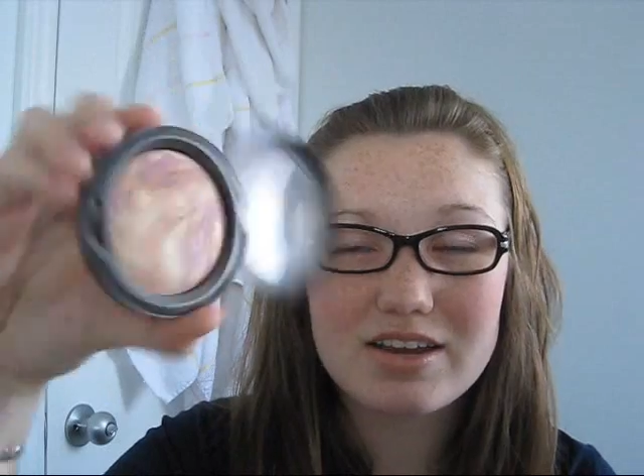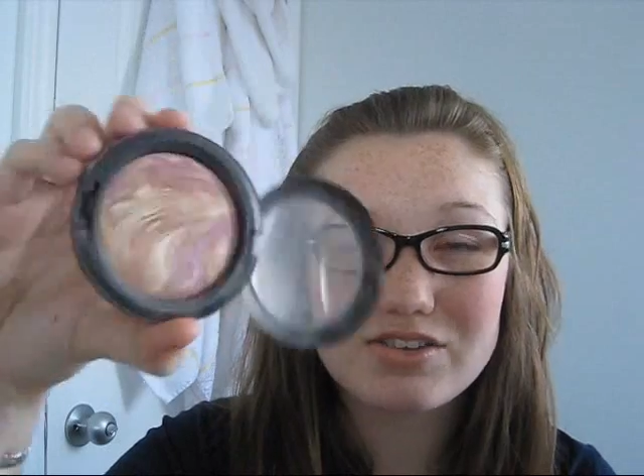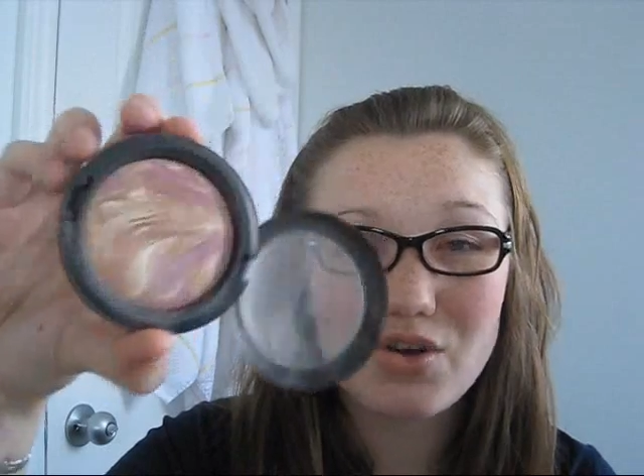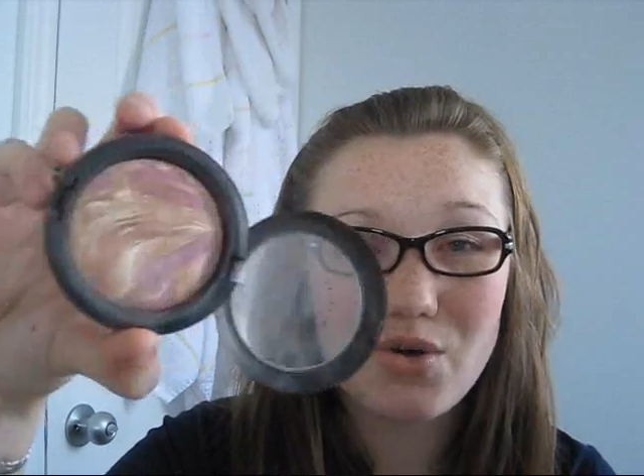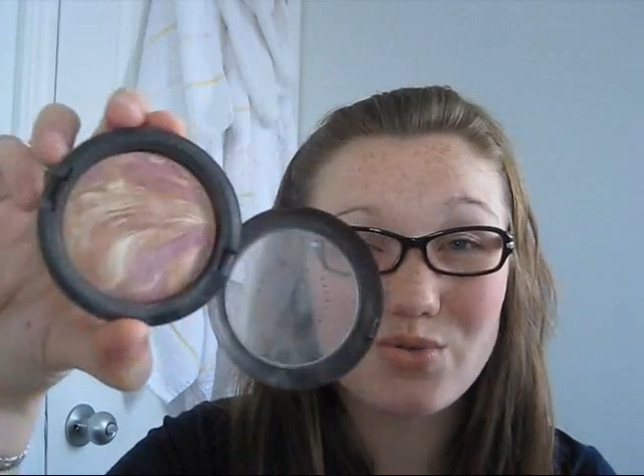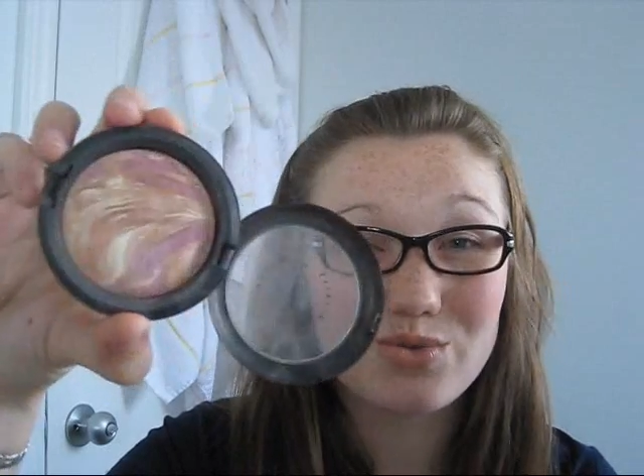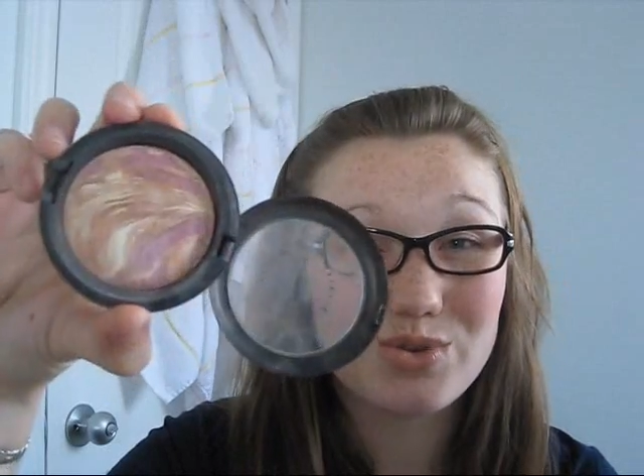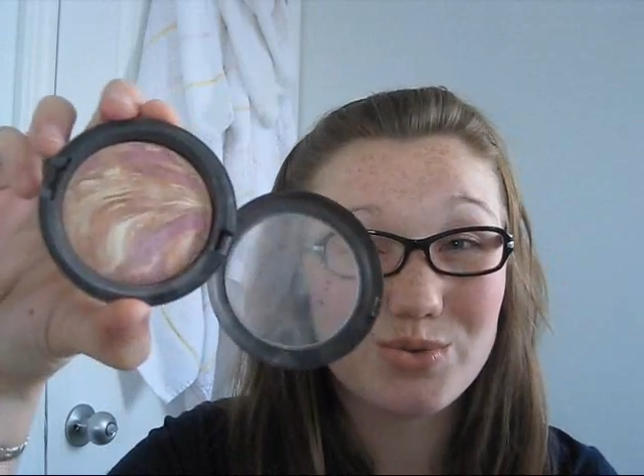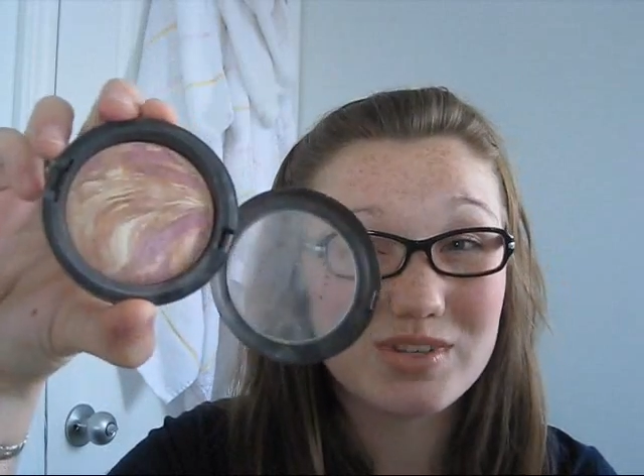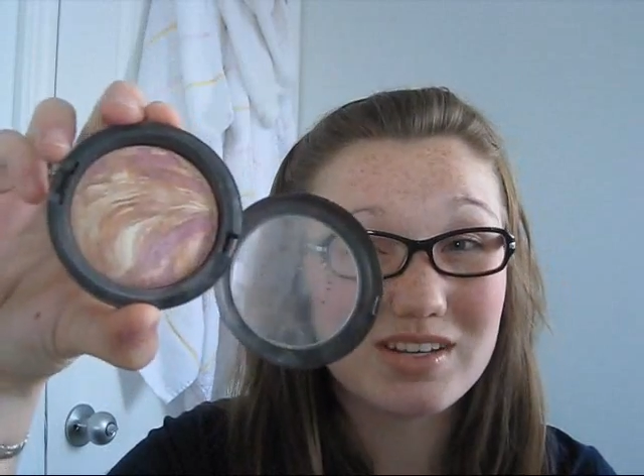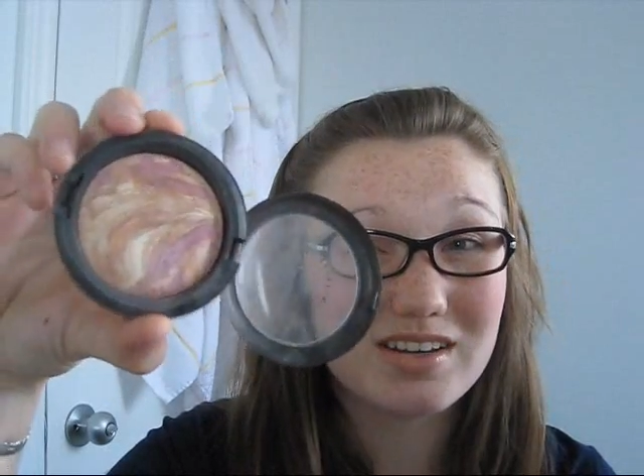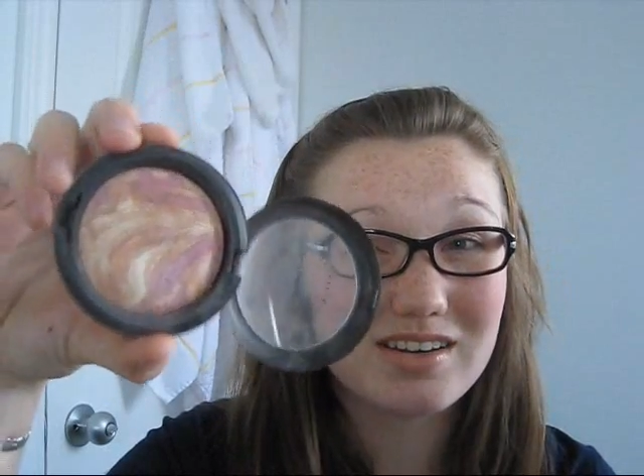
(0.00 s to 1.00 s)
I don't
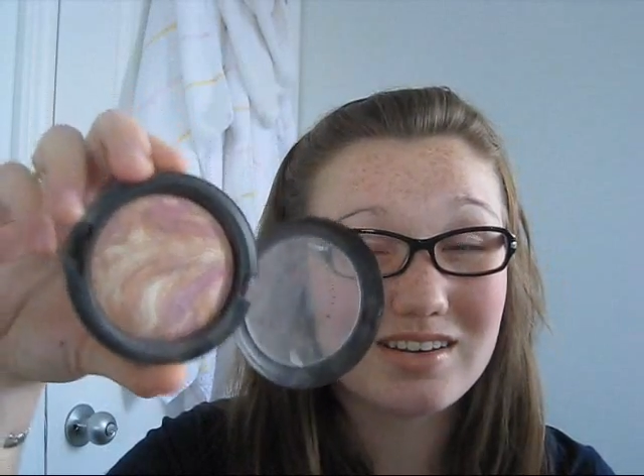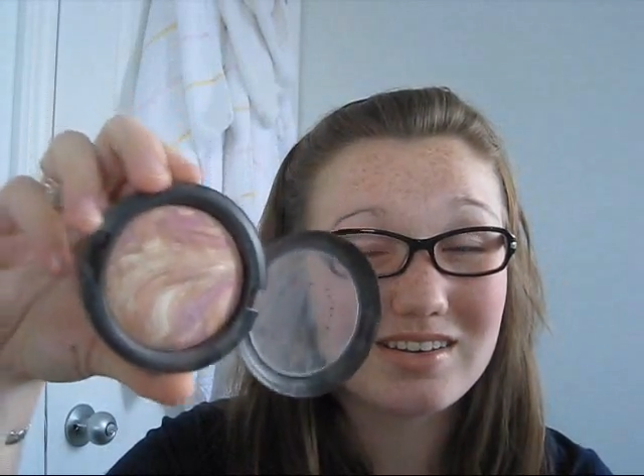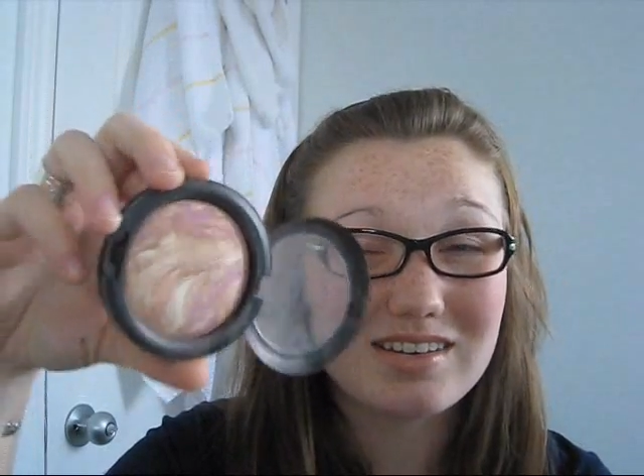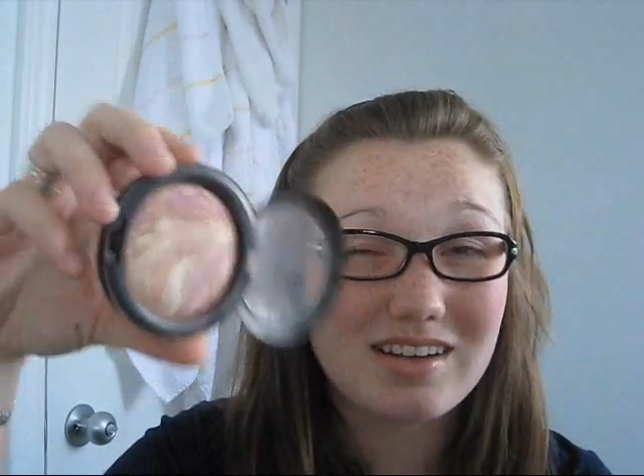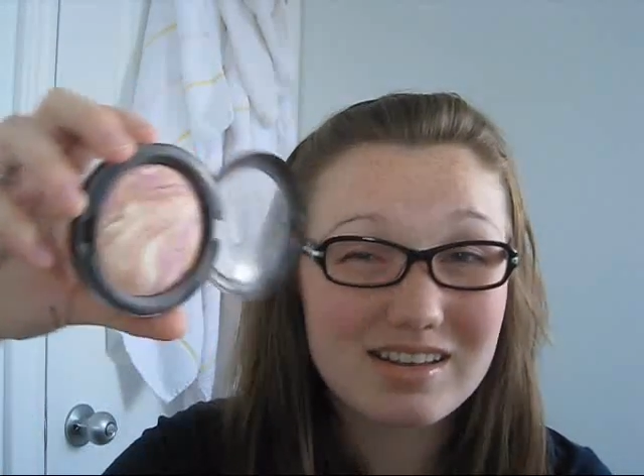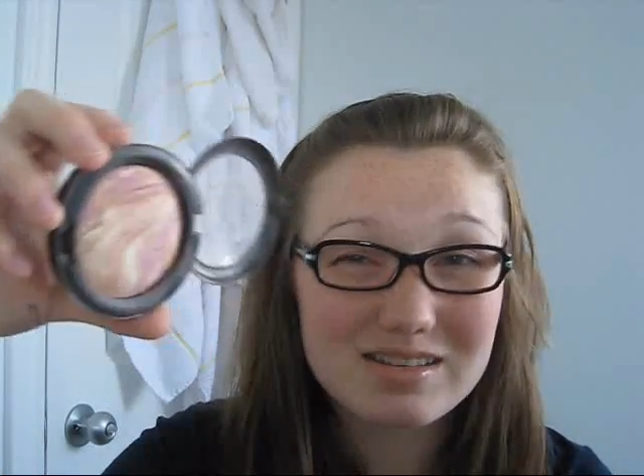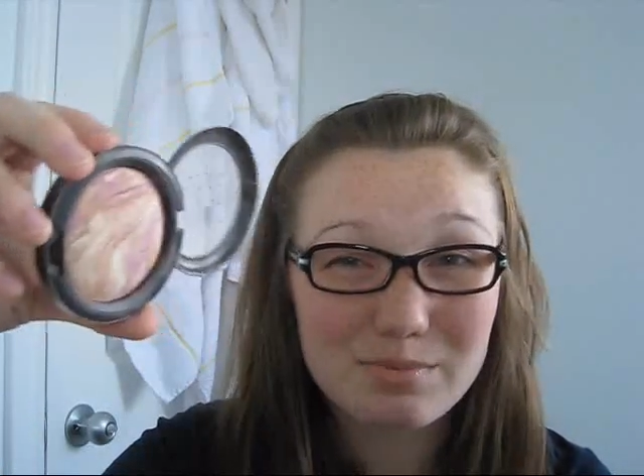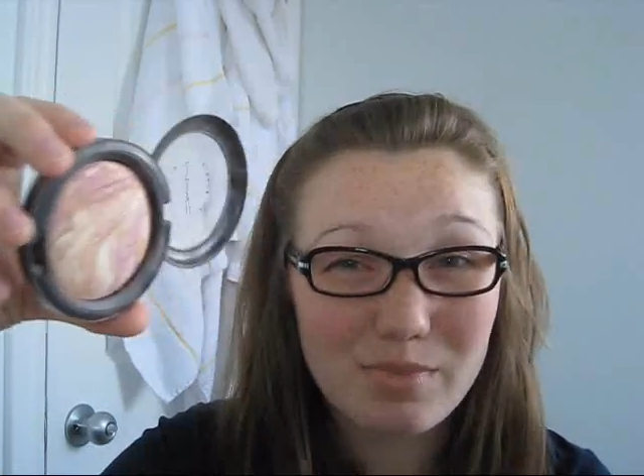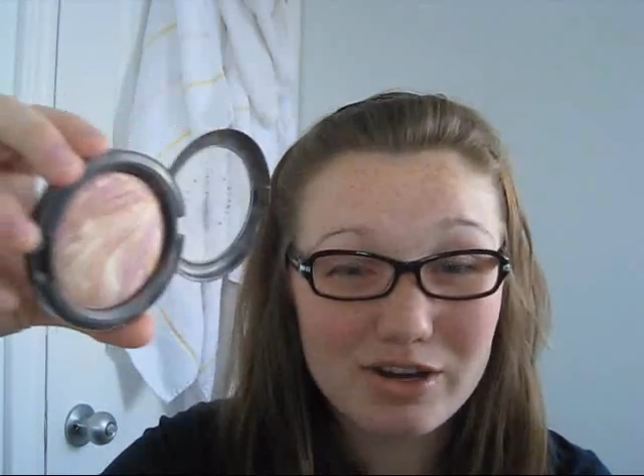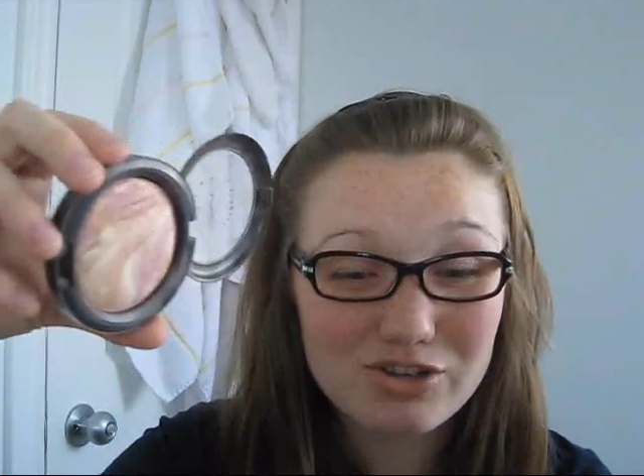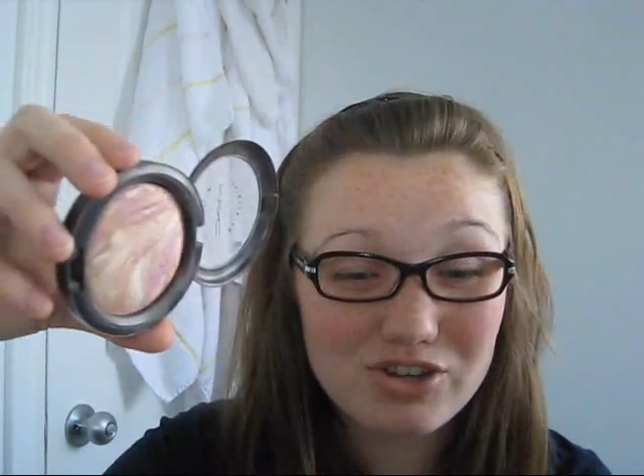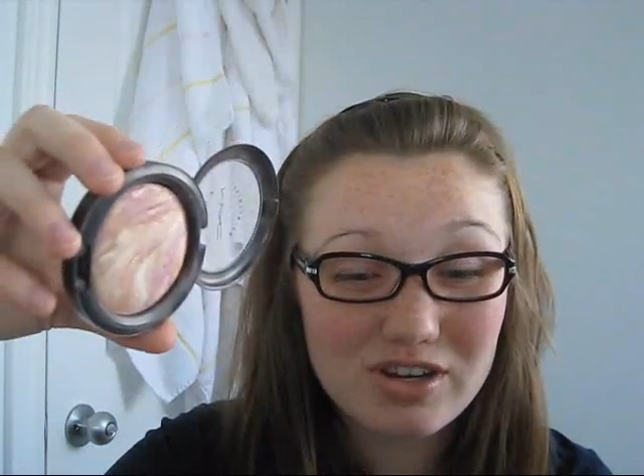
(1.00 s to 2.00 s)
use it as
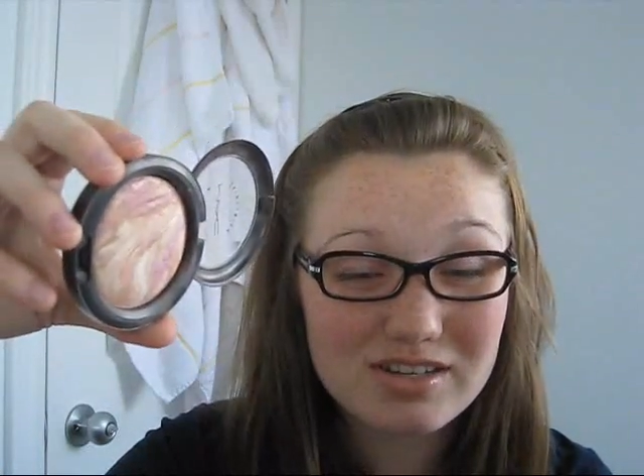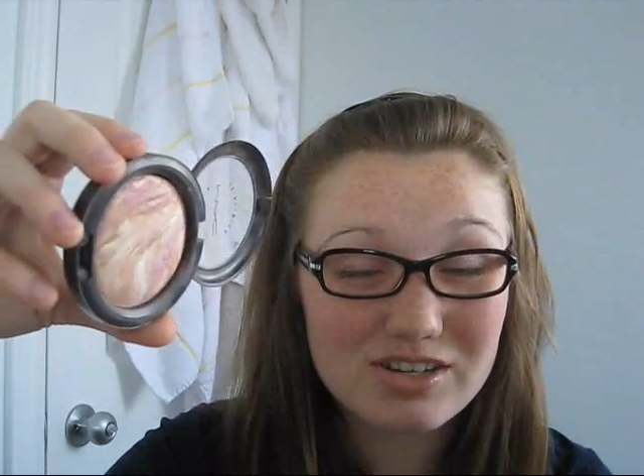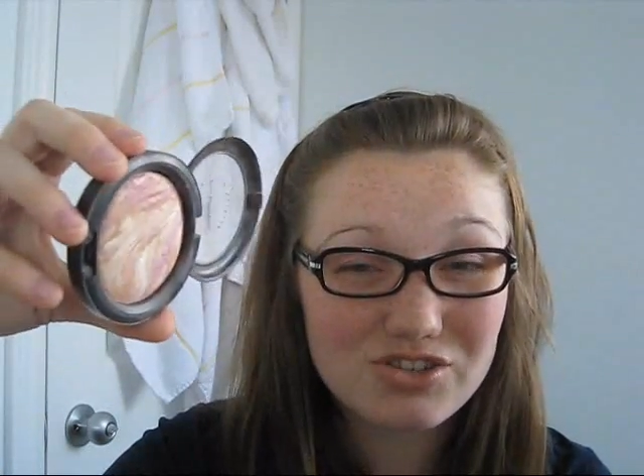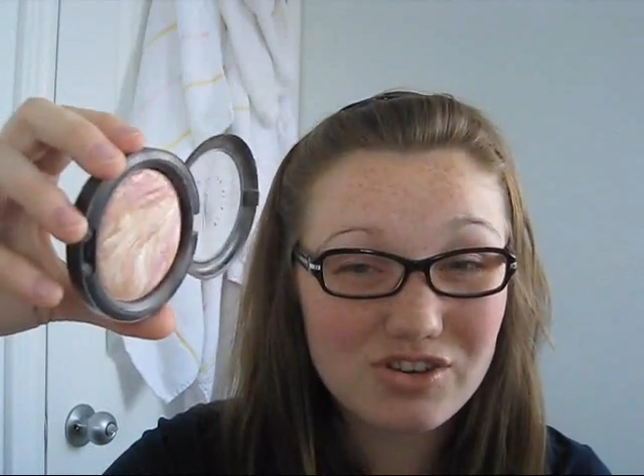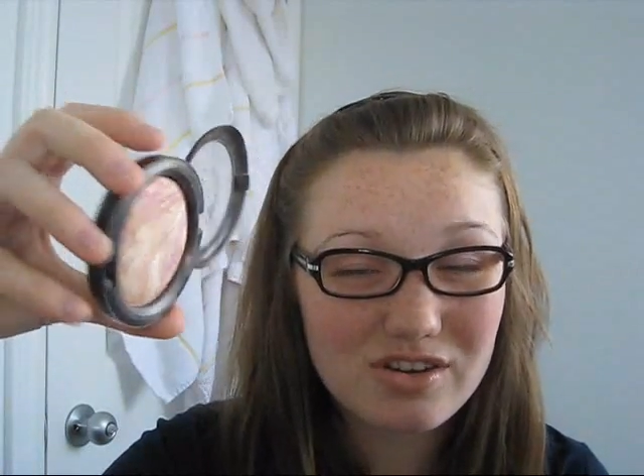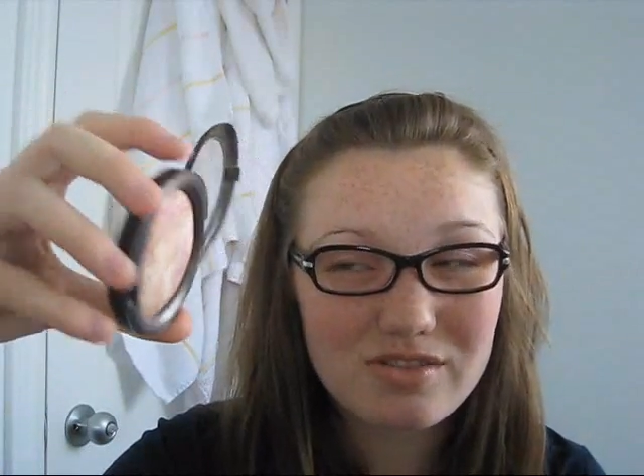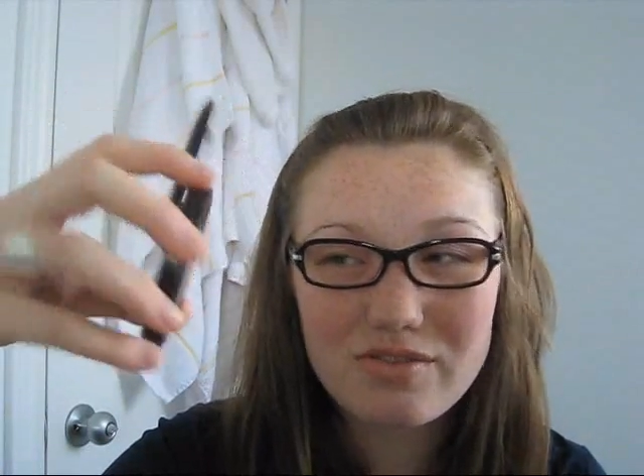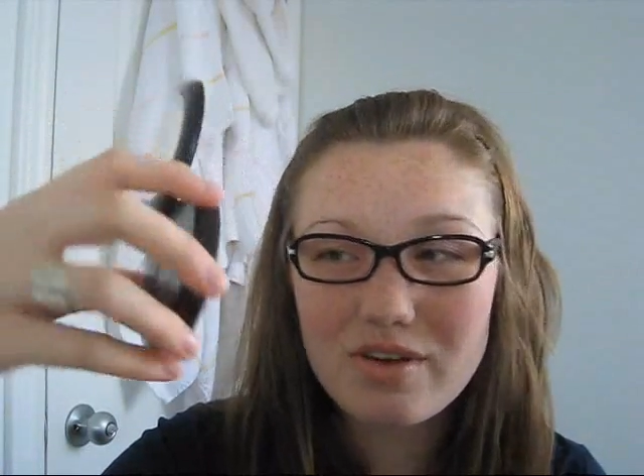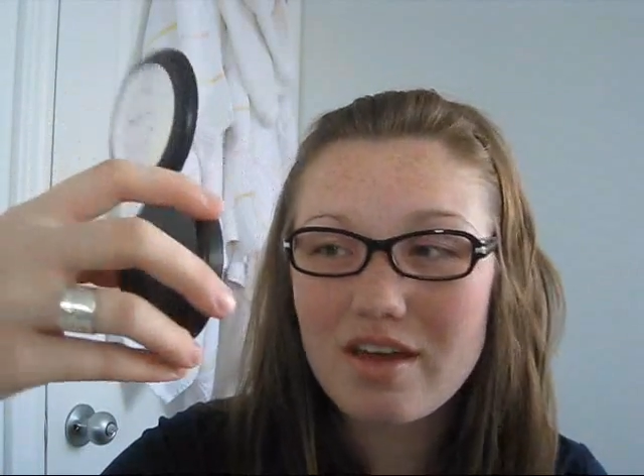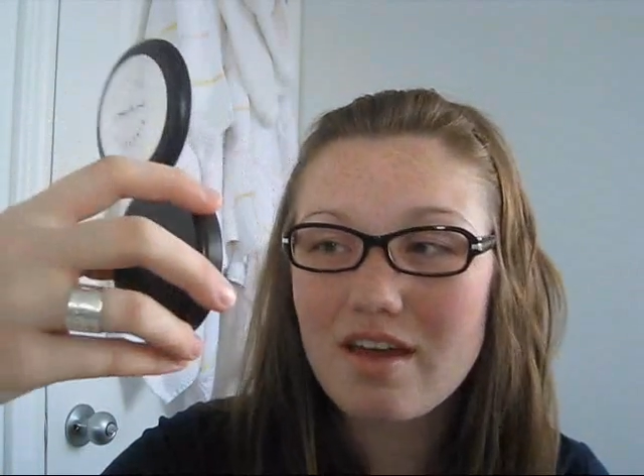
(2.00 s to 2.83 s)
much as I should have.